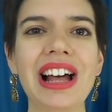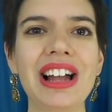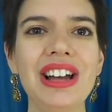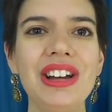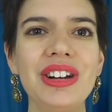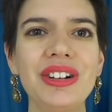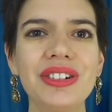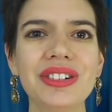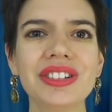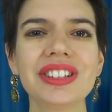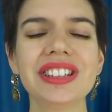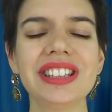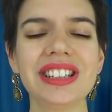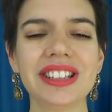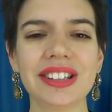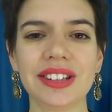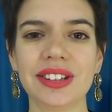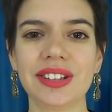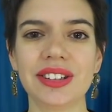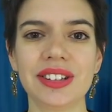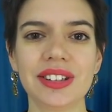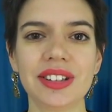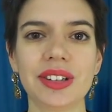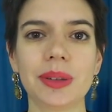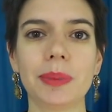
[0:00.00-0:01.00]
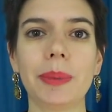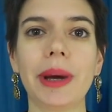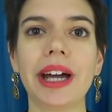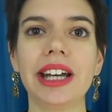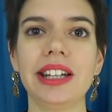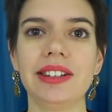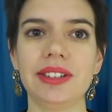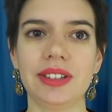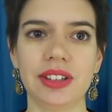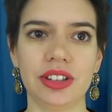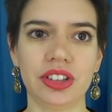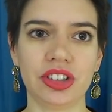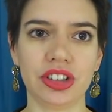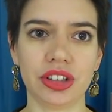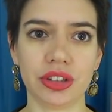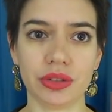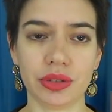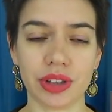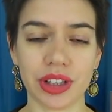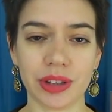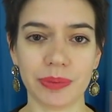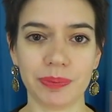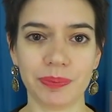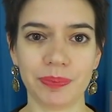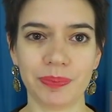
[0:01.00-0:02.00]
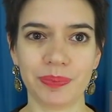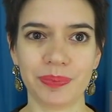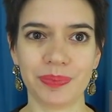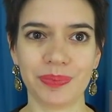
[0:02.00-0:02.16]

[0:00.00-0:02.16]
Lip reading: Long distance by TGV.